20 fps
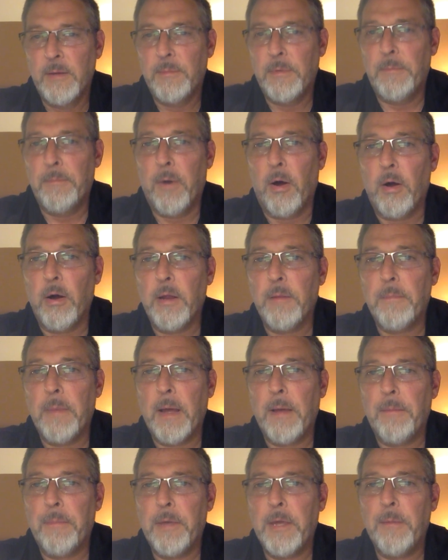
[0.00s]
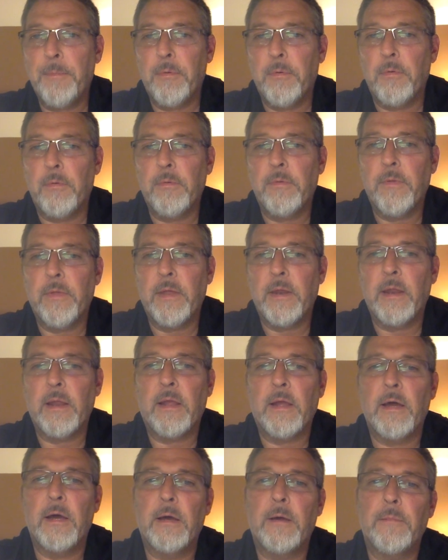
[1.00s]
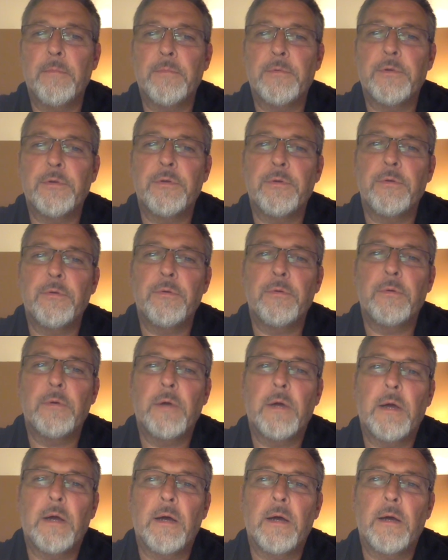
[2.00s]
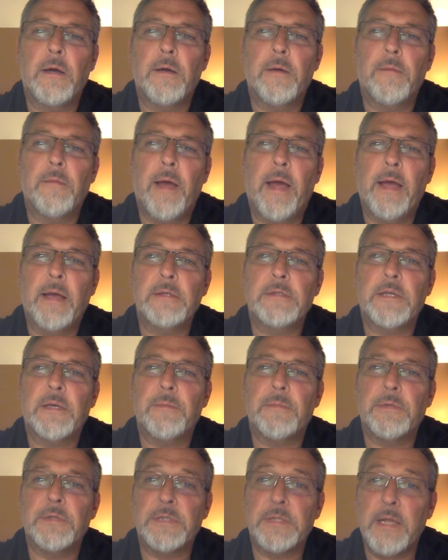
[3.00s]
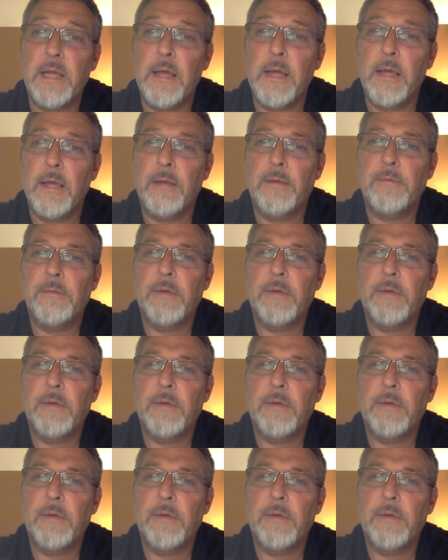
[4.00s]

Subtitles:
bombarded by people that had come to ask him to stay.